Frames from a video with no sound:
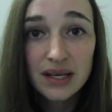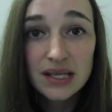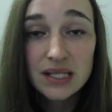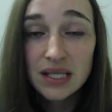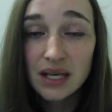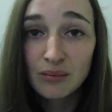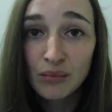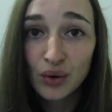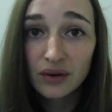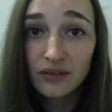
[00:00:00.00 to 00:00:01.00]
see
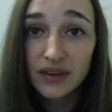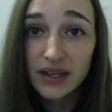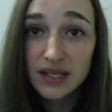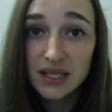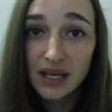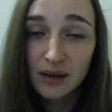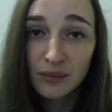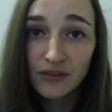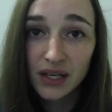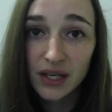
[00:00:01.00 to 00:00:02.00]
more of these type of
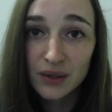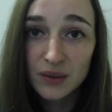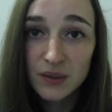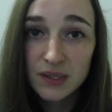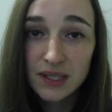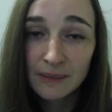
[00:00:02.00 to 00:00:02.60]
videos.